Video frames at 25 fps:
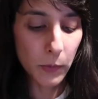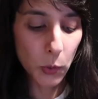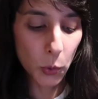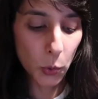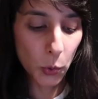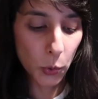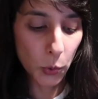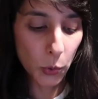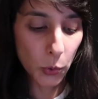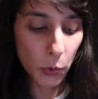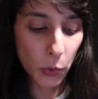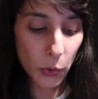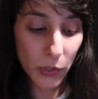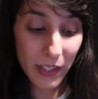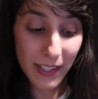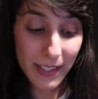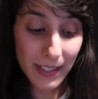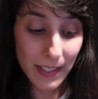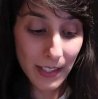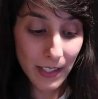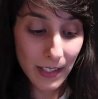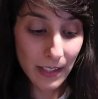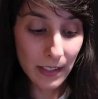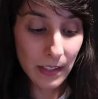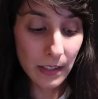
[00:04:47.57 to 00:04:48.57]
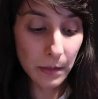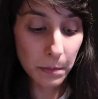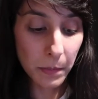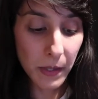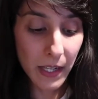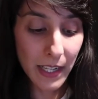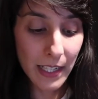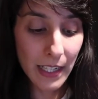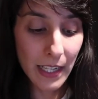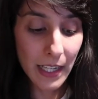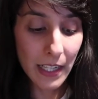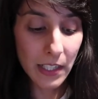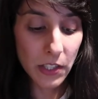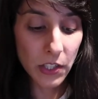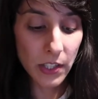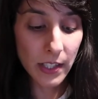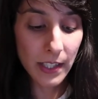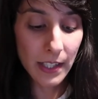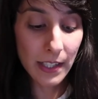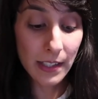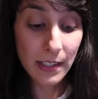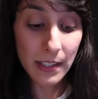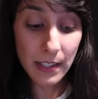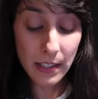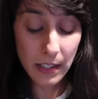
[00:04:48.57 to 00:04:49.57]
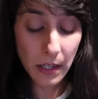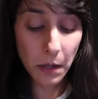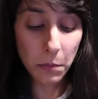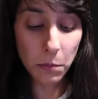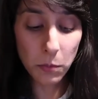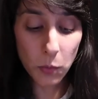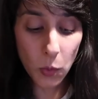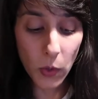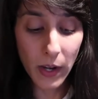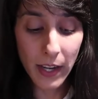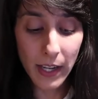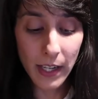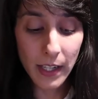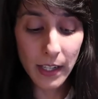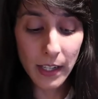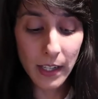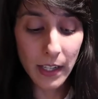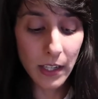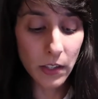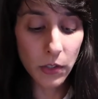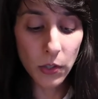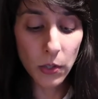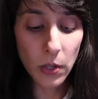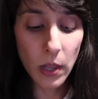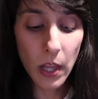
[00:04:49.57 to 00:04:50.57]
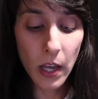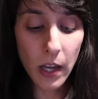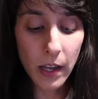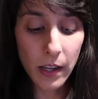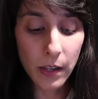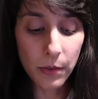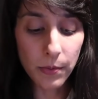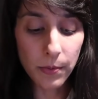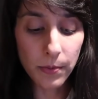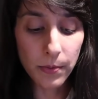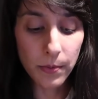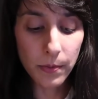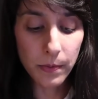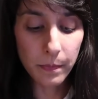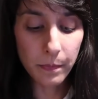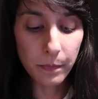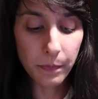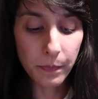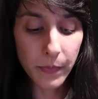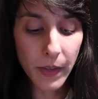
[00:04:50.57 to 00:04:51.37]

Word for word: or assisted by nature in some way in your life.